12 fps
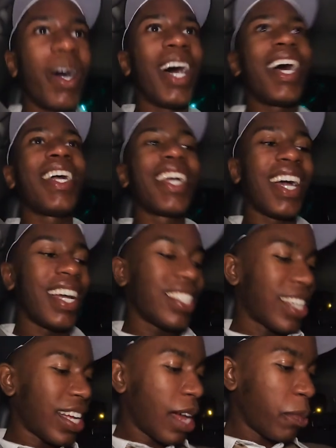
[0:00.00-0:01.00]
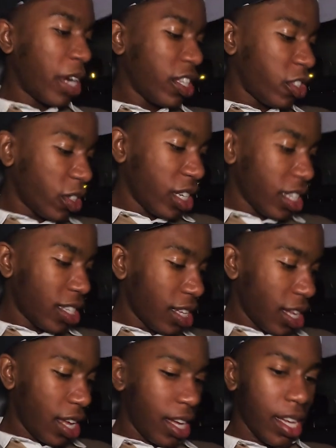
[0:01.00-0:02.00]
But guys, I got my drink
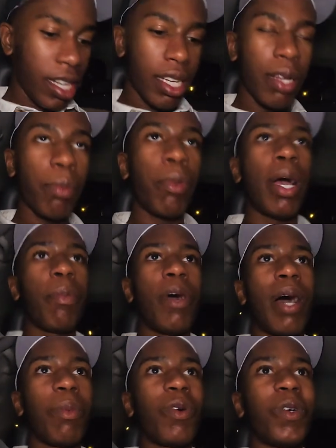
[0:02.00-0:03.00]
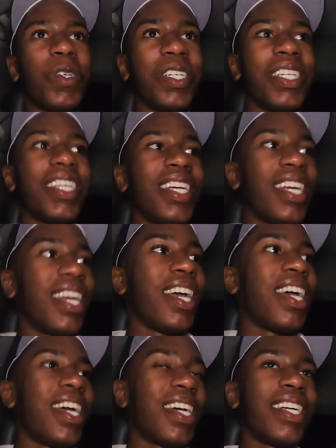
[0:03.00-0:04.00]
and my popcorn
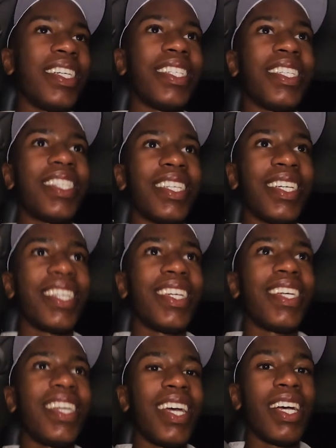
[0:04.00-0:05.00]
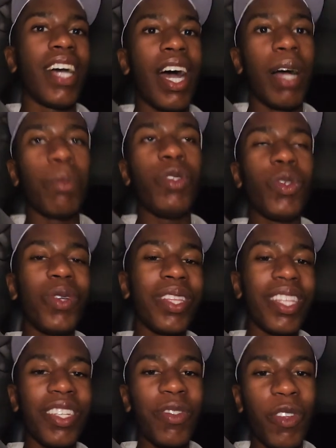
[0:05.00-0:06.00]
and I'm
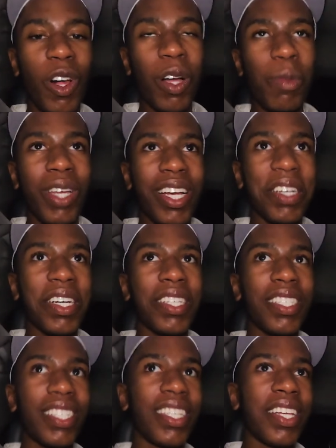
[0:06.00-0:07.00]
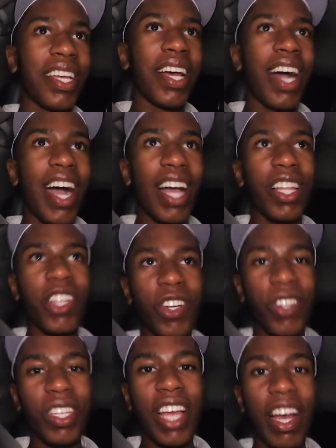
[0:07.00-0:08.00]
doing this vlog because I
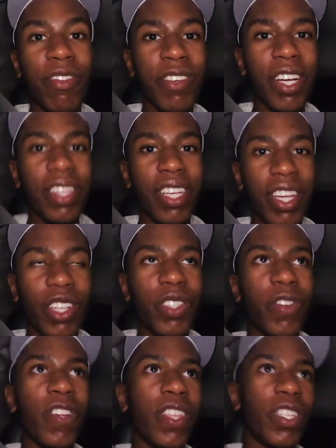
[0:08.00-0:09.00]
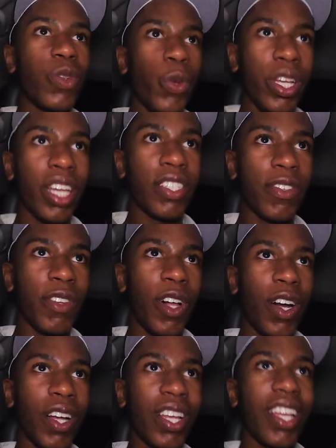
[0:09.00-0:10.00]
literally have nothing else for this weekend's
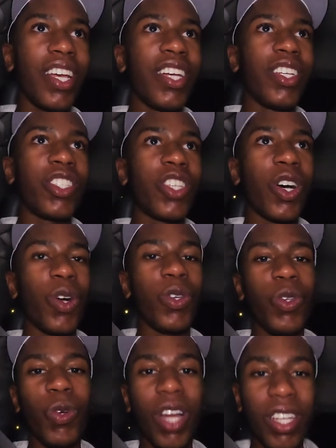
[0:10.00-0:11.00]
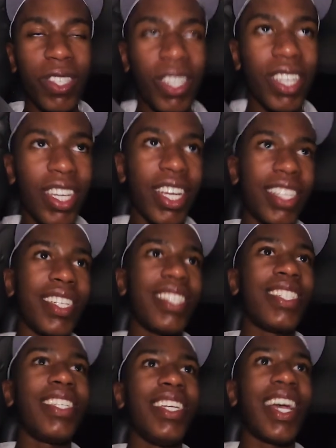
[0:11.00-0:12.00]
vlog. So you guys are gonna get
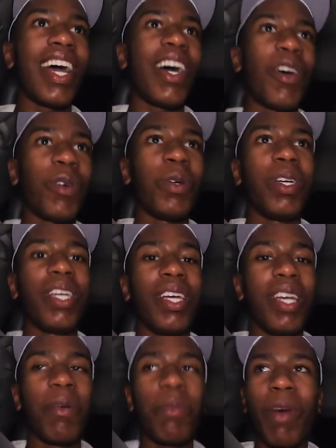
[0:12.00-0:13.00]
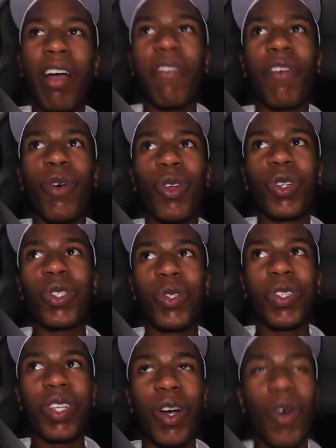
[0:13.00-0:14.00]
to see how my photo
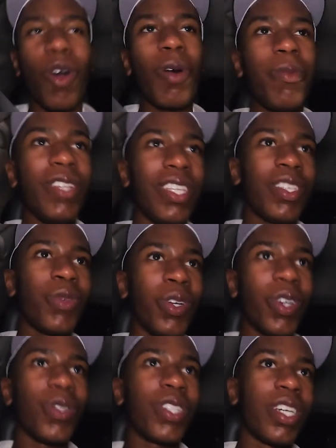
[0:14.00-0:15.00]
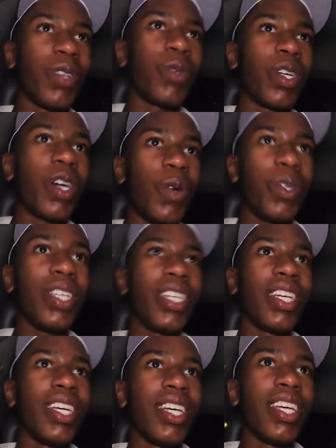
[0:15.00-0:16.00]
shoots go. Hopefully this one goes good. We're
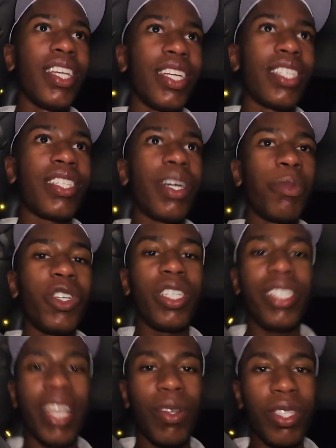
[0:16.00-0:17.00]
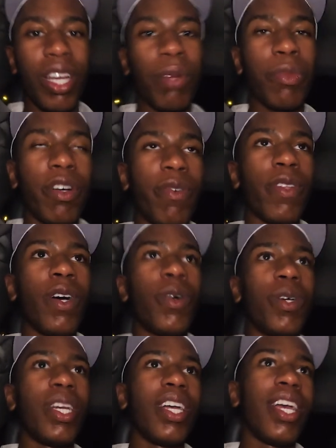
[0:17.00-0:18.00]
going somewhere in downtown
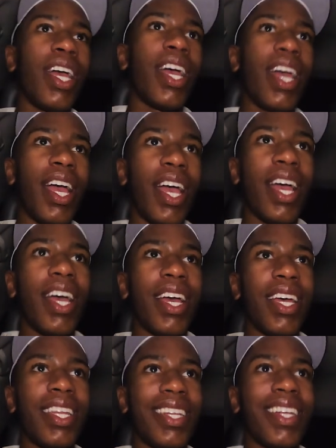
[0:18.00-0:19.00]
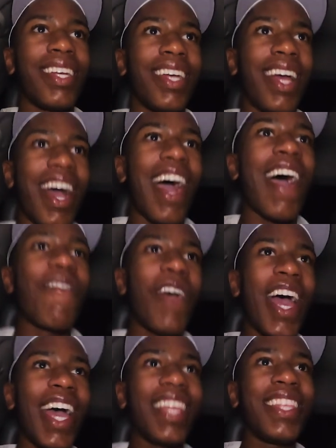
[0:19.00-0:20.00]
Buffalo and
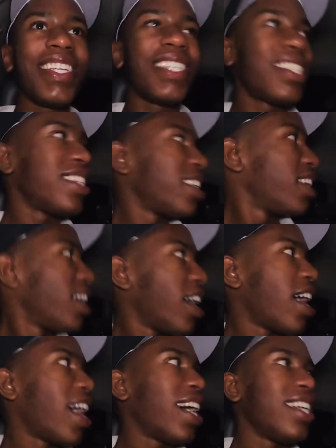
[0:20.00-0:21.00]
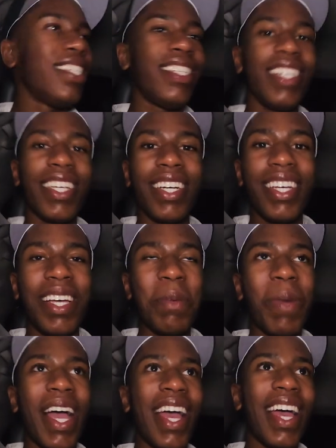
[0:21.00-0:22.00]
I've had this idea
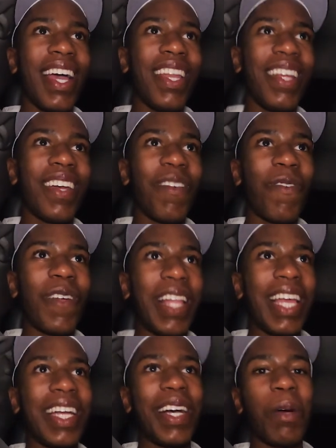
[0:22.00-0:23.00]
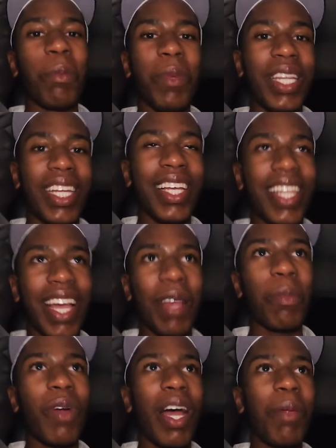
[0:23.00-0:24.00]
in my head for like a minute.
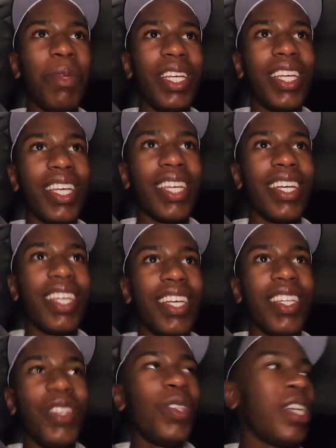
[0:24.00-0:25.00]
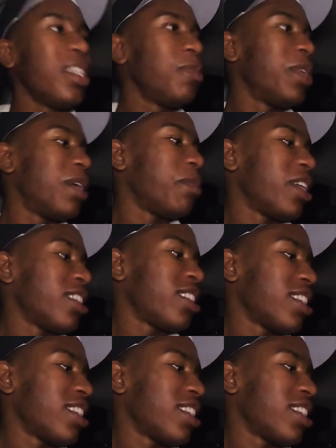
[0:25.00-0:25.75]
Like probably, you think it's been a month